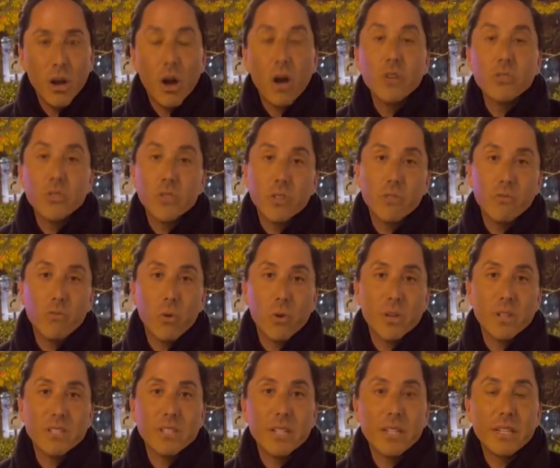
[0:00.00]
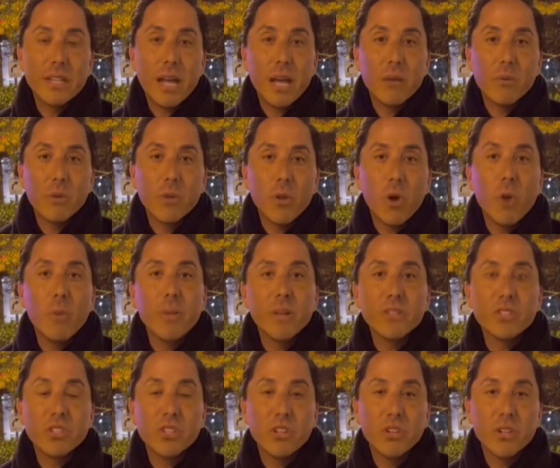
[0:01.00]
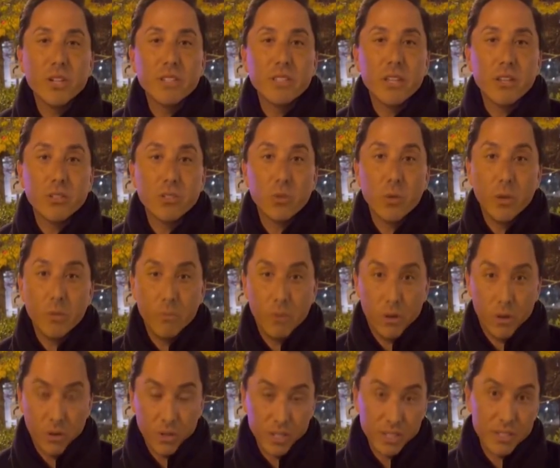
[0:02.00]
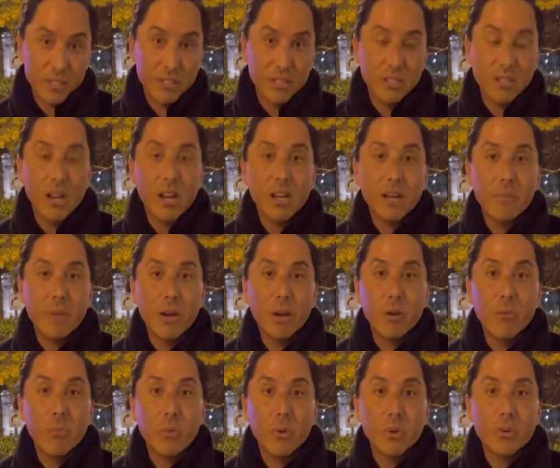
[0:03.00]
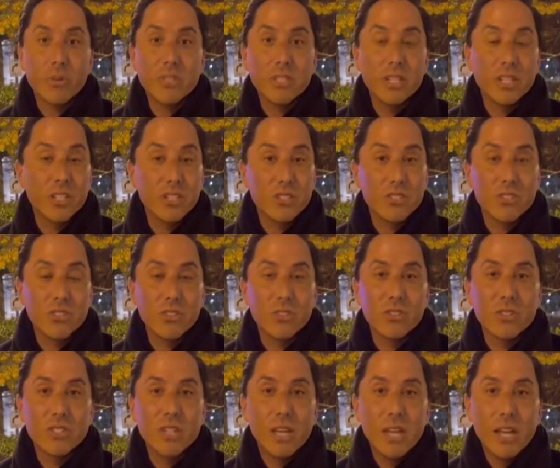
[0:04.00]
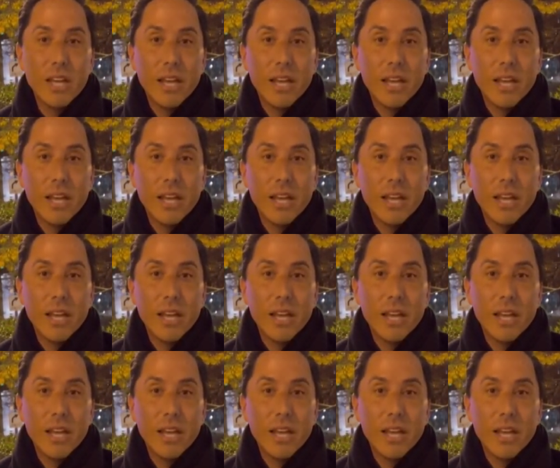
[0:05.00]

Also looking forward to sitting down with Homeland Security Secretary Mayorkas to talk about our border city concerns.